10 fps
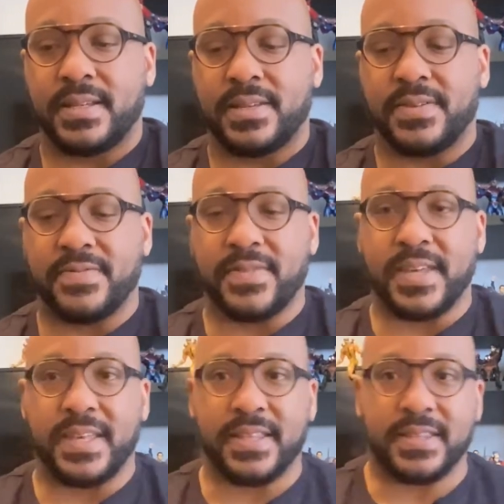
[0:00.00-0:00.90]

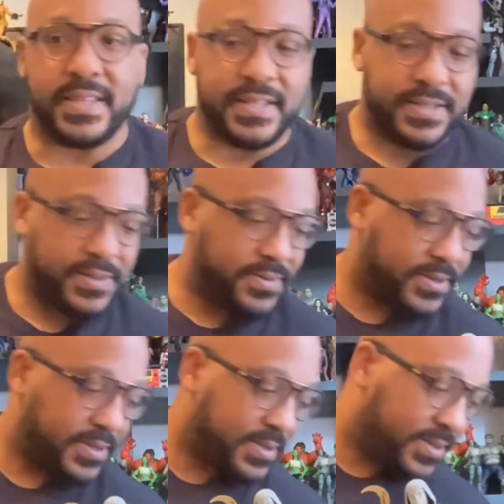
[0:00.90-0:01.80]
conveyed that to
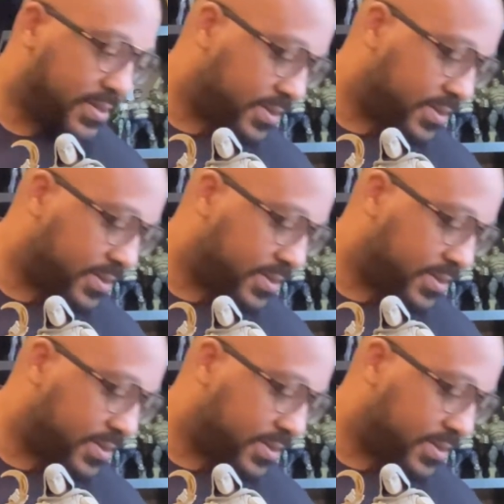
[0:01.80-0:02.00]
us.